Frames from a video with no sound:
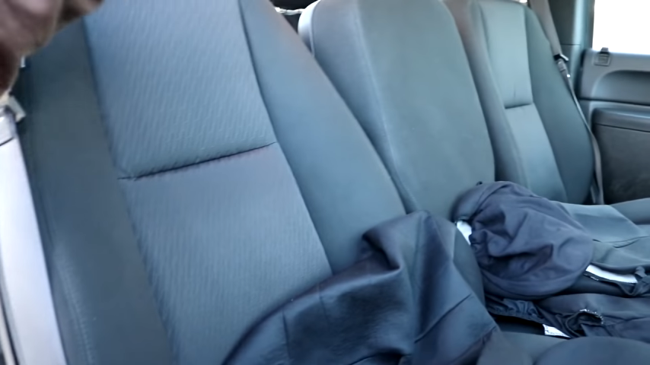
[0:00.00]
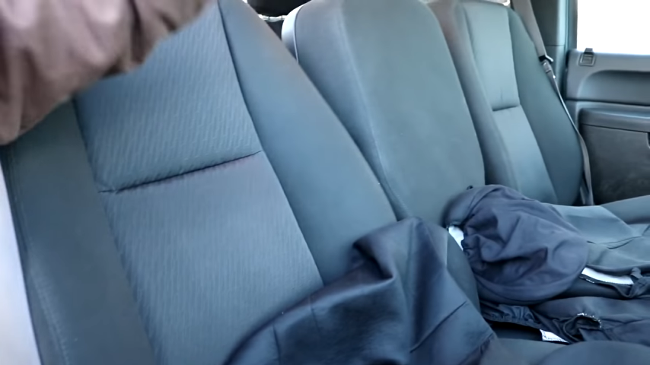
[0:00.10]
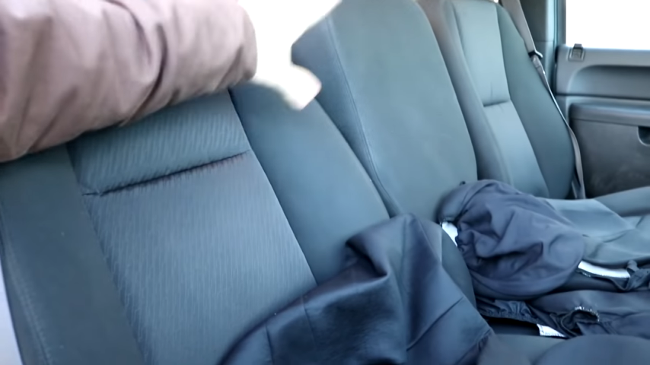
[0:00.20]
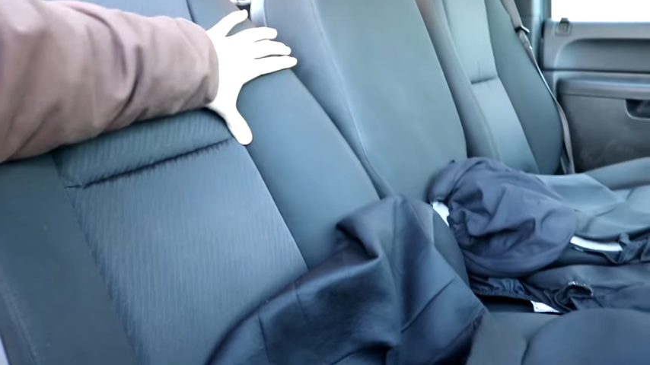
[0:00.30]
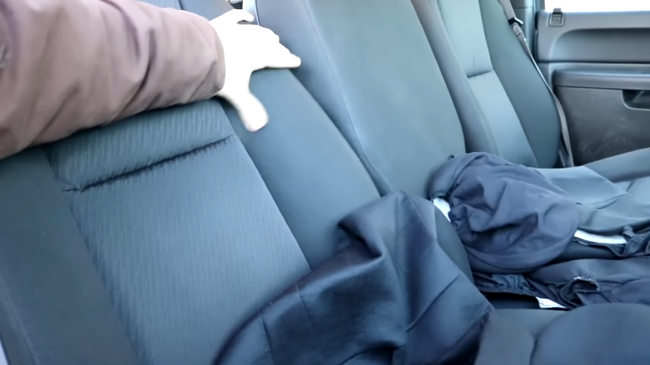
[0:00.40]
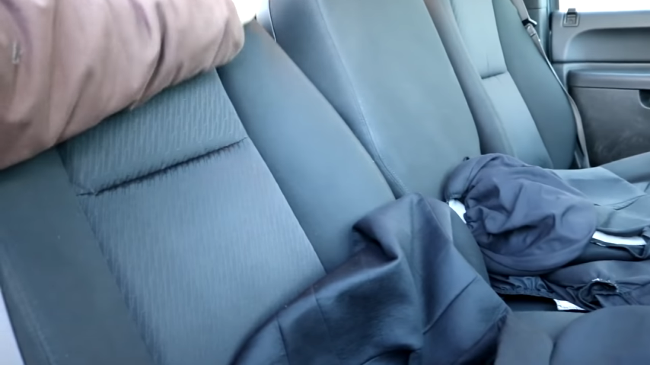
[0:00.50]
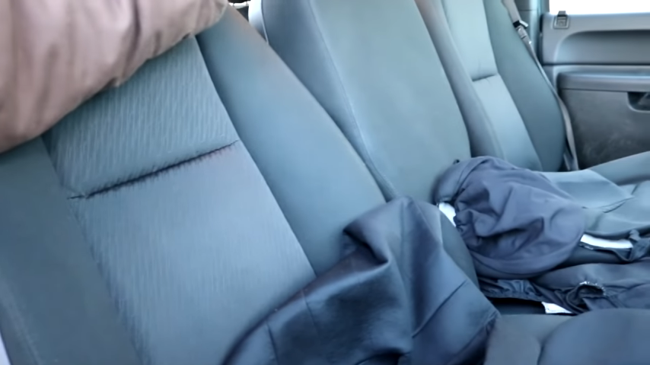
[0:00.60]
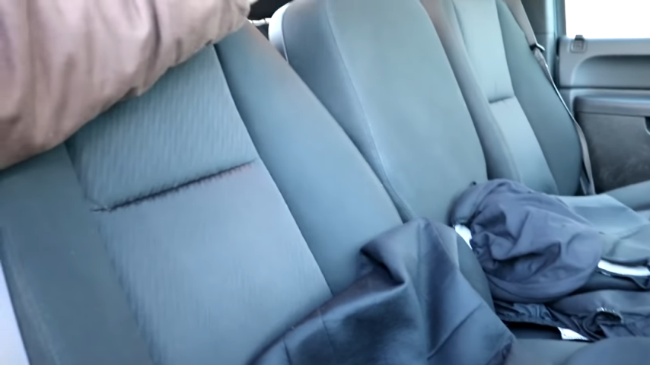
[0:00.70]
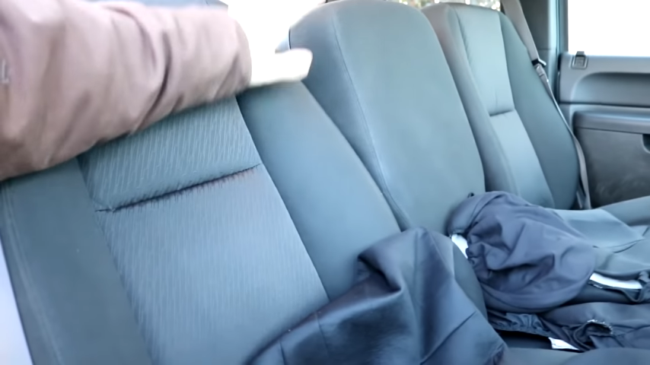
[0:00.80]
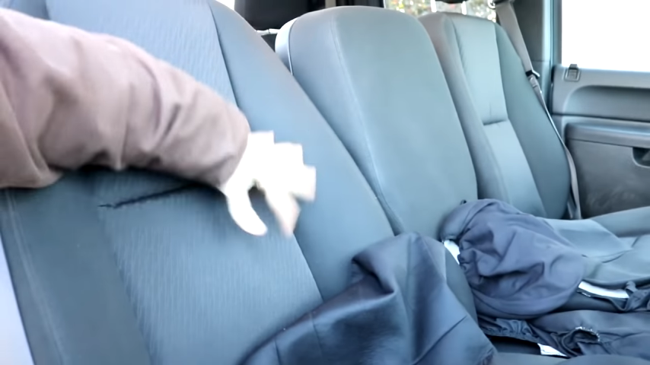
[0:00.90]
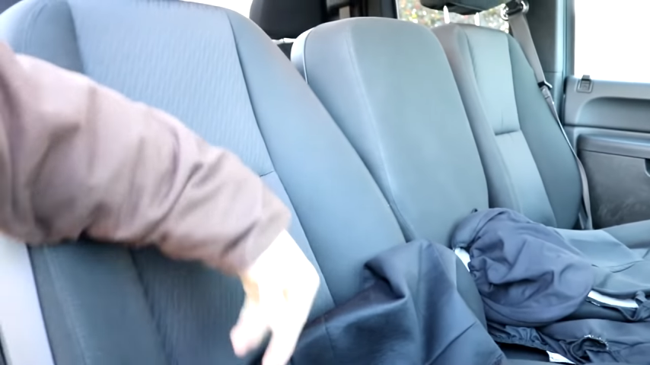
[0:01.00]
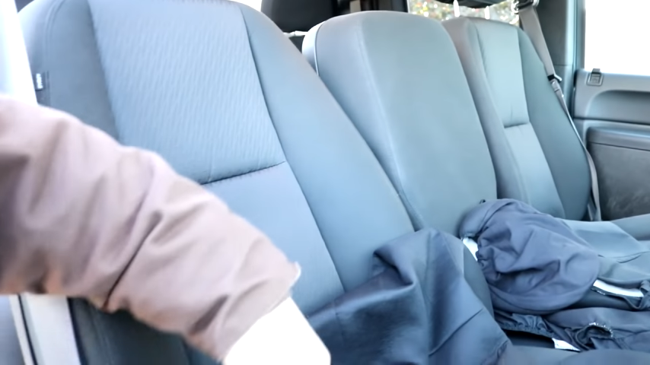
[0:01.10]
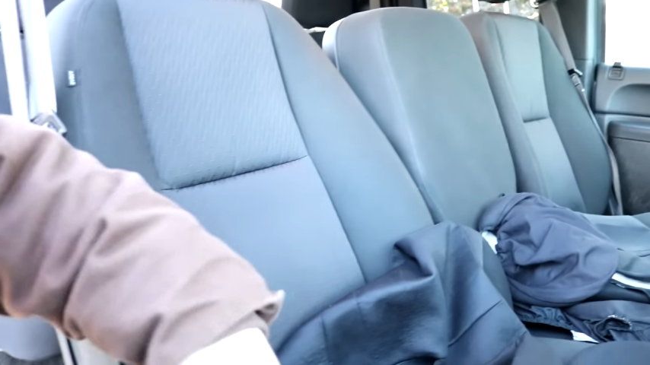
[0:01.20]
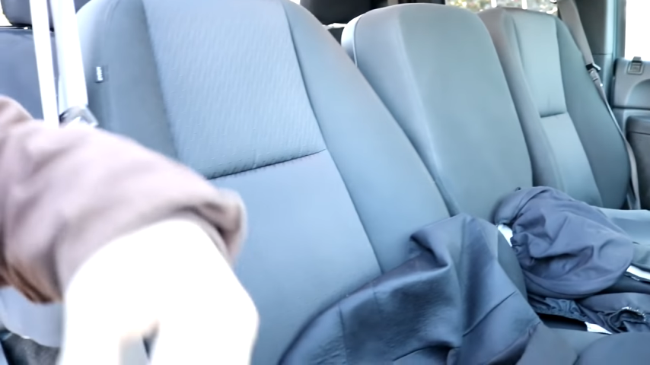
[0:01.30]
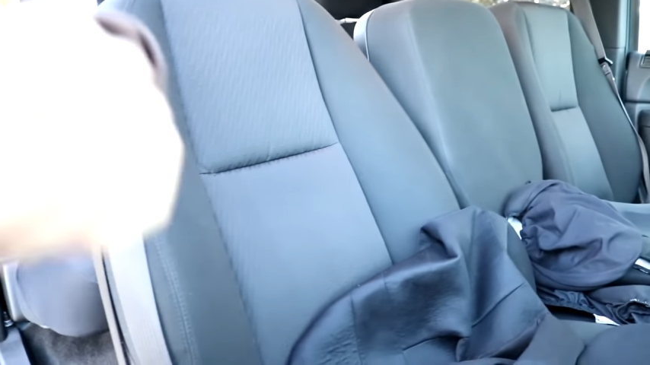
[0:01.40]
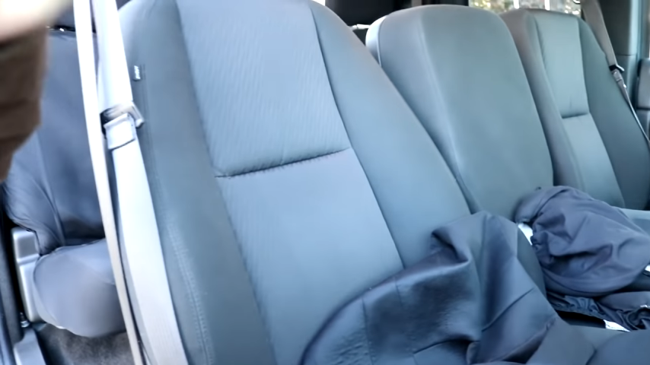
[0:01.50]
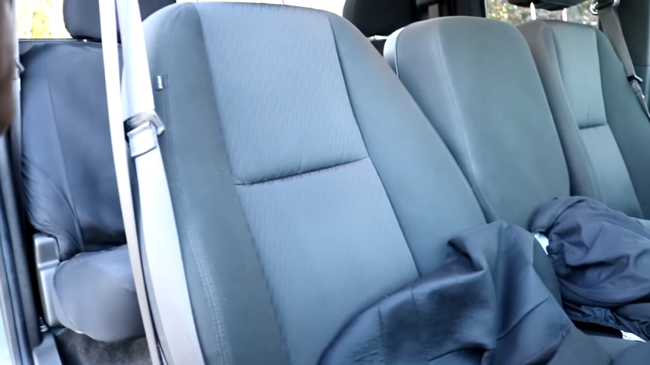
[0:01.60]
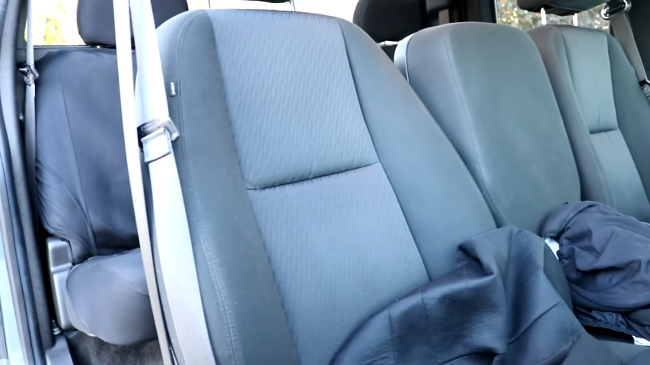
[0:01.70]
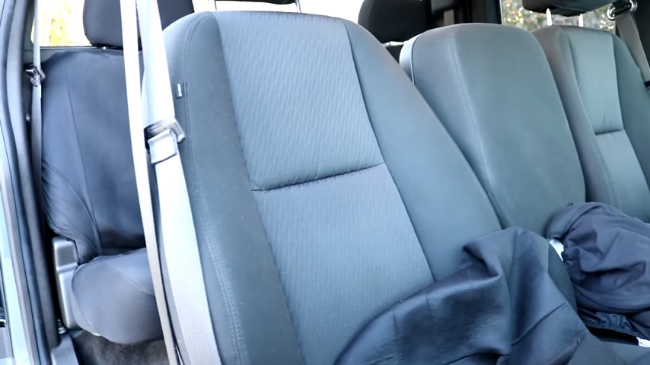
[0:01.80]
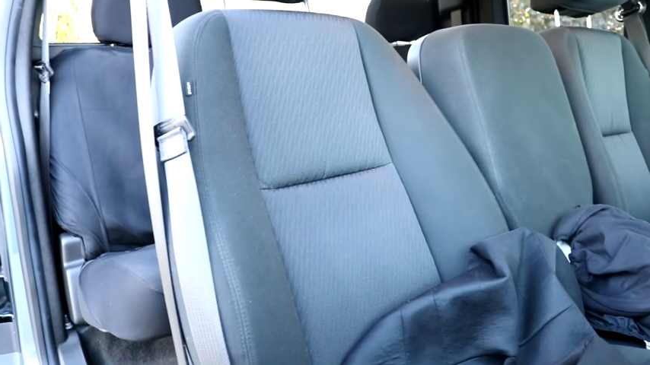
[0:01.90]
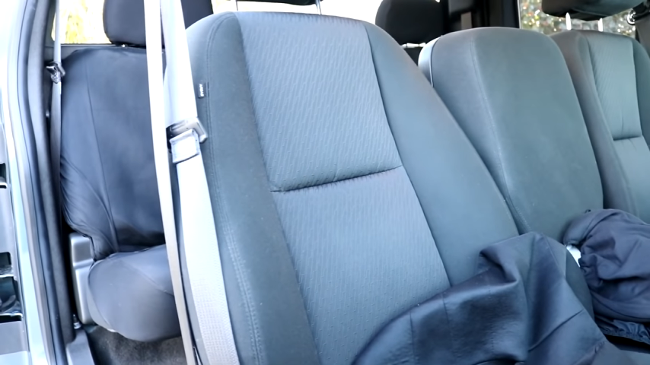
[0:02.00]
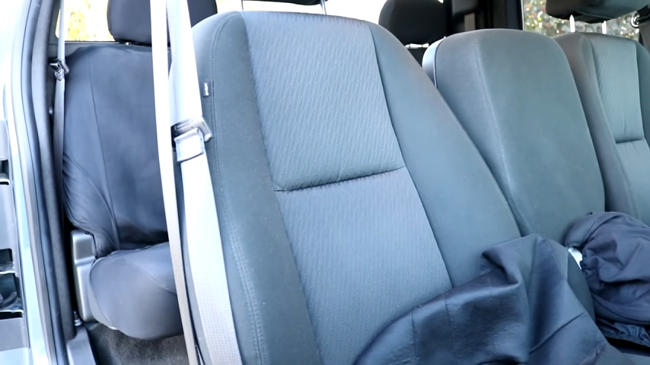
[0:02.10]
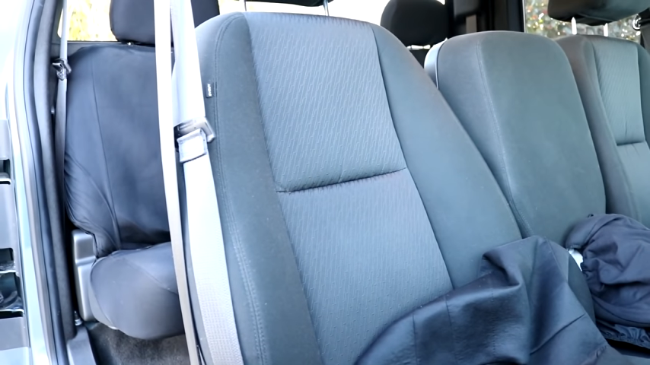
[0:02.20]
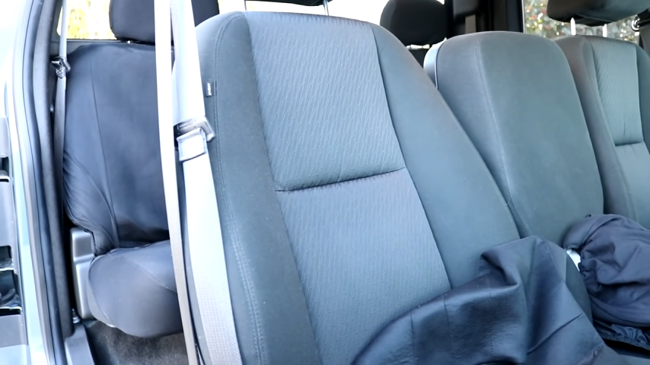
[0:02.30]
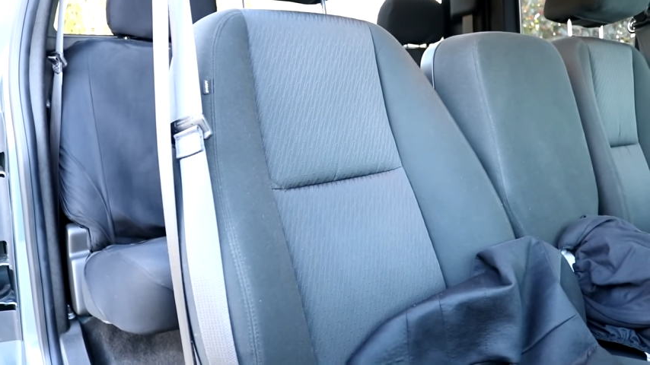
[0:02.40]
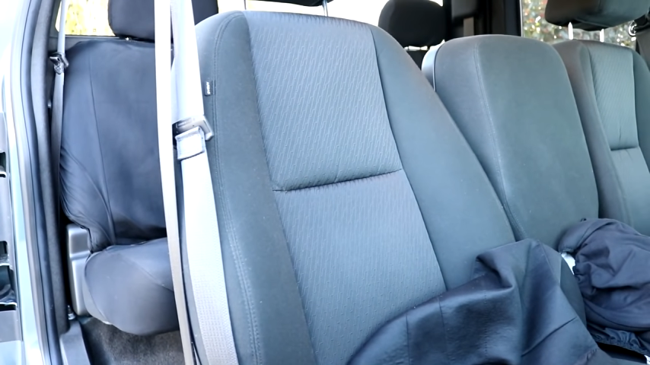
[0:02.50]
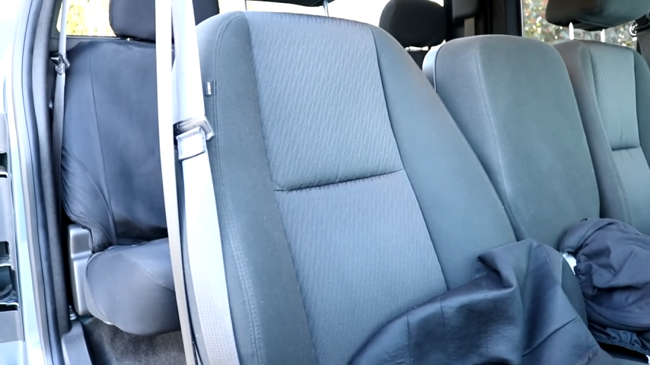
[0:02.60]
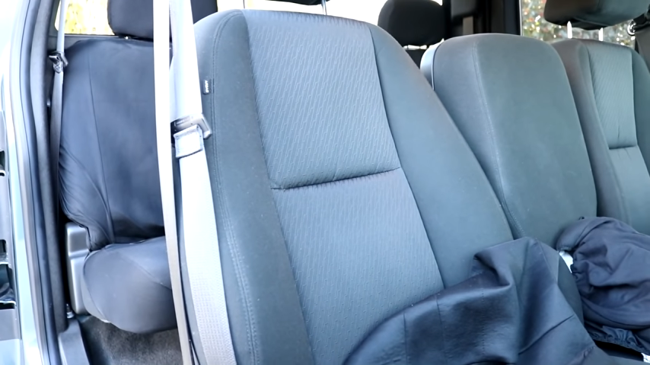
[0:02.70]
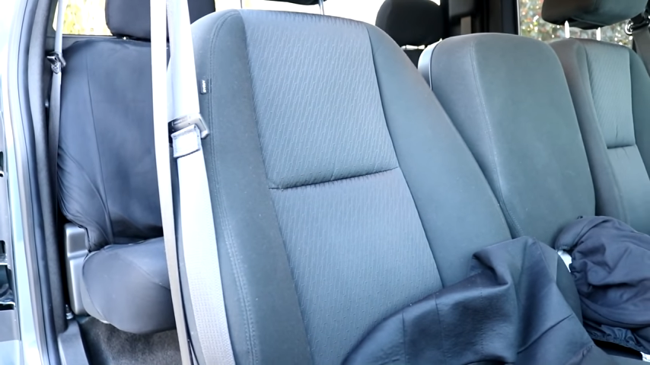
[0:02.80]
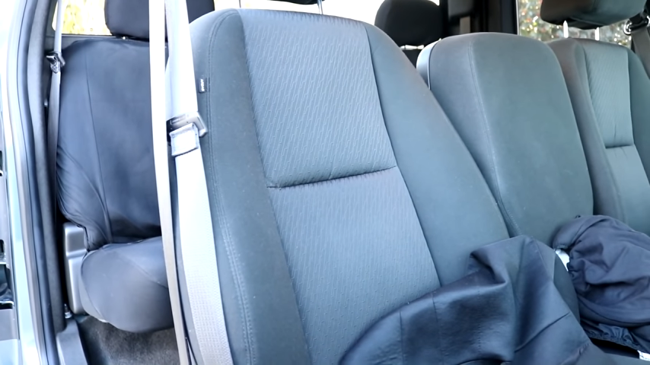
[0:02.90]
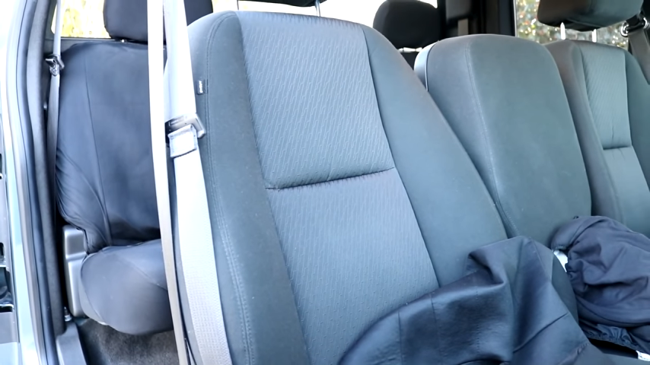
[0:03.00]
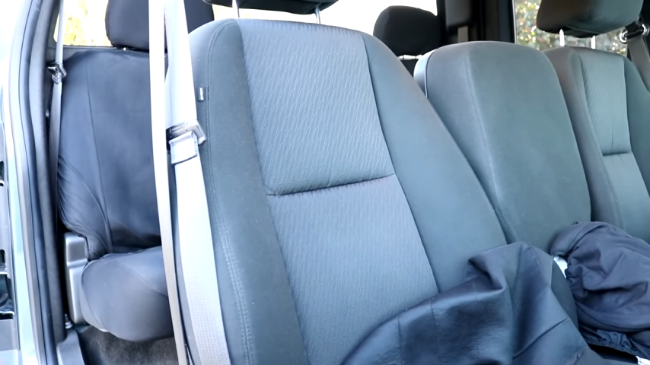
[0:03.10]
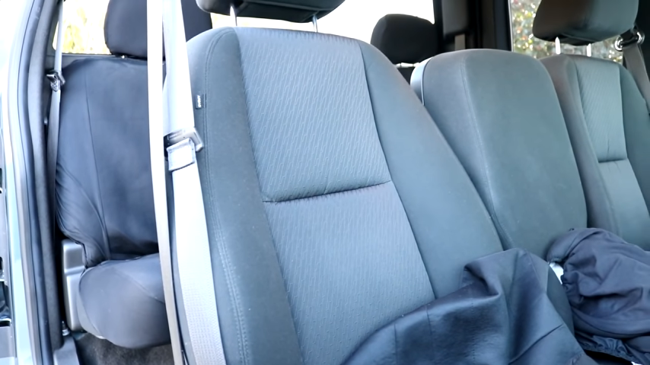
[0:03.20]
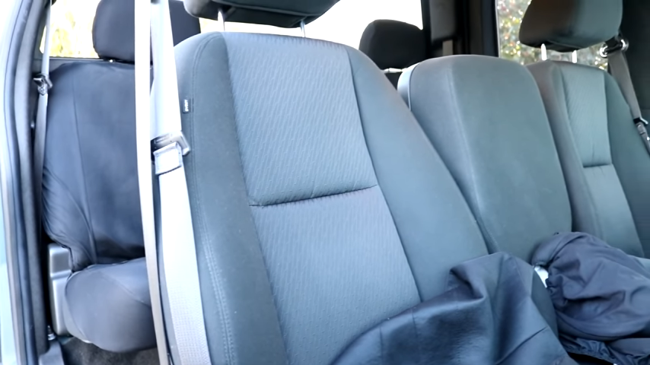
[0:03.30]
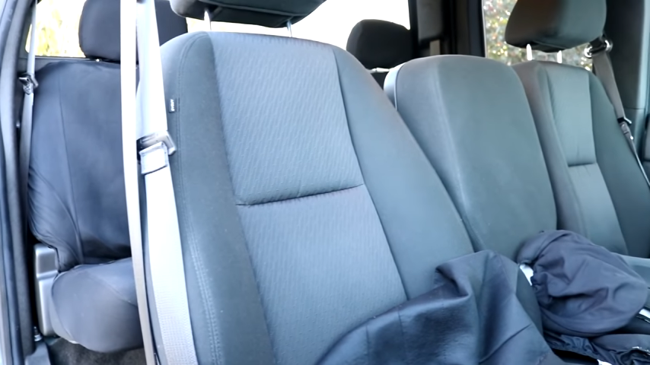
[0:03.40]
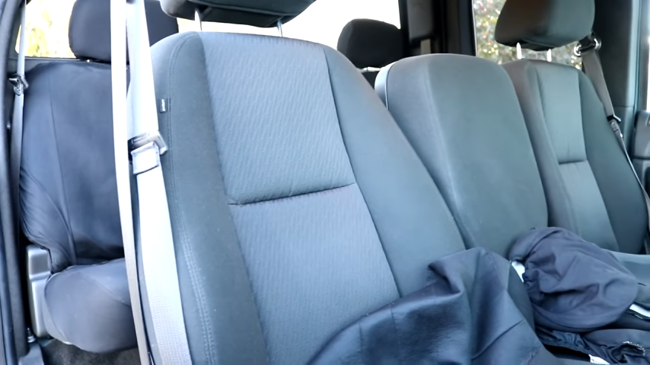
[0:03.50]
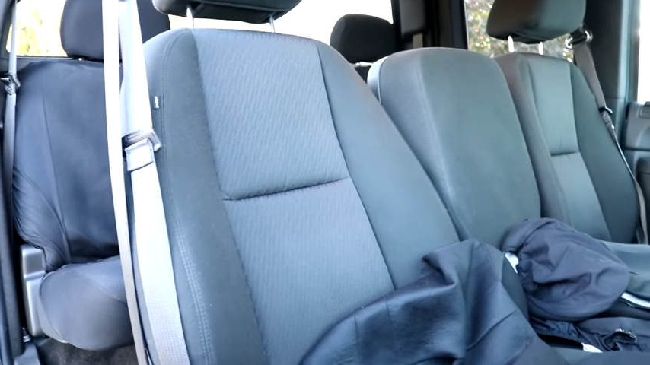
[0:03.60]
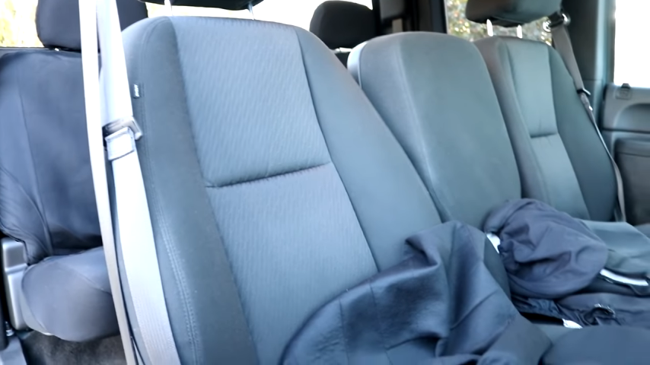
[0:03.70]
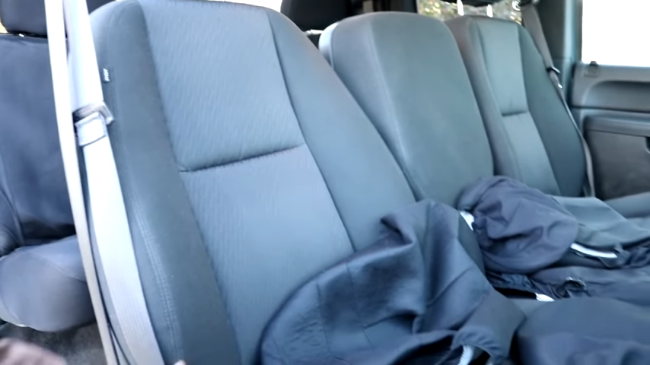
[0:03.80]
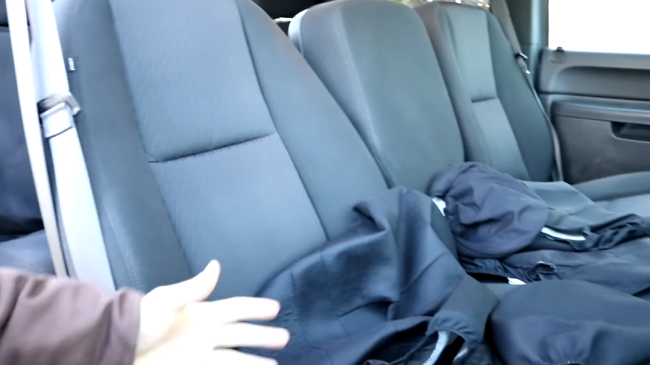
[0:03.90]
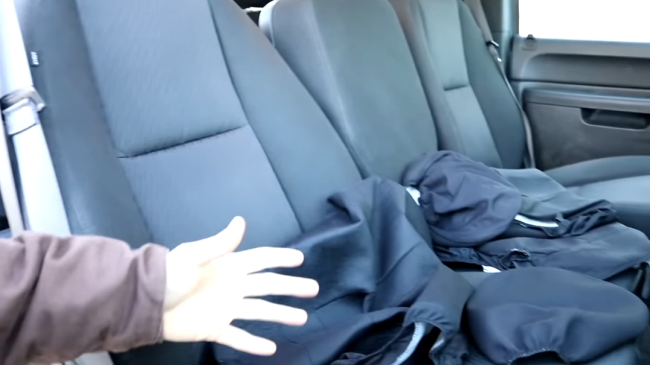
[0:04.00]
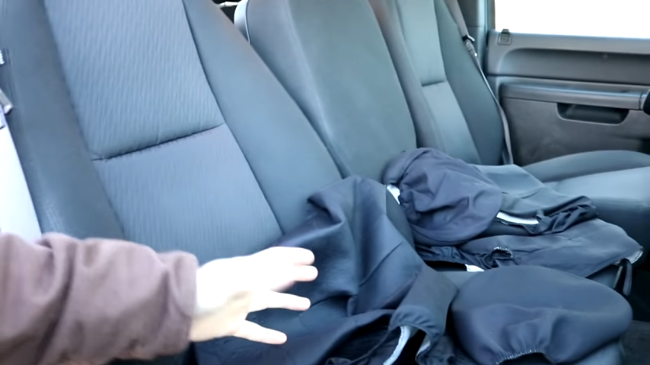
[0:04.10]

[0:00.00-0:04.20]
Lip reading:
Nobody's mouth can be seen.